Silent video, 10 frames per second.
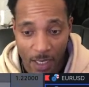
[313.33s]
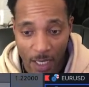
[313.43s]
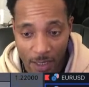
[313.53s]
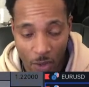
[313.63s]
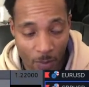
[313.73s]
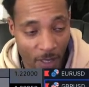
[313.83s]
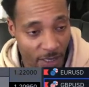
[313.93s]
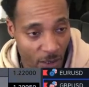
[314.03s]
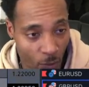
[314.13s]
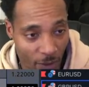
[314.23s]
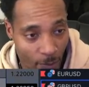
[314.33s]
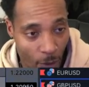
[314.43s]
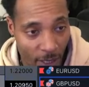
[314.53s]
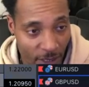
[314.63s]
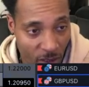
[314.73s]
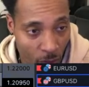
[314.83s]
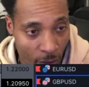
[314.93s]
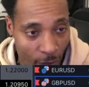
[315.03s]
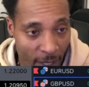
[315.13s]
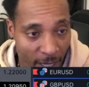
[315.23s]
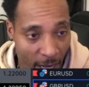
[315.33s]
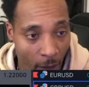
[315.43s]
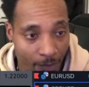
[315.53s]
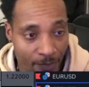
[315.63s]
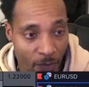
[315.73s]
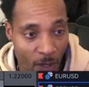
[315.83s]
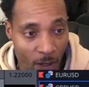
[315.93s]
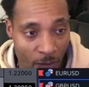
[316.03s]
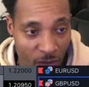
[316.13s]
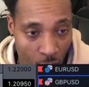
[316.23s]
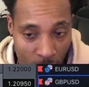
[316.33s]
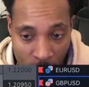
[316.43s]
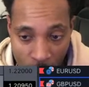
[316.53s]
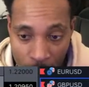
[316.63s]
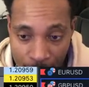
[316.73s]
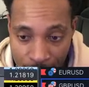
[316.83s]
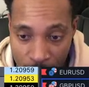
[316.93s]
so much as what the market is doing right now in the short term.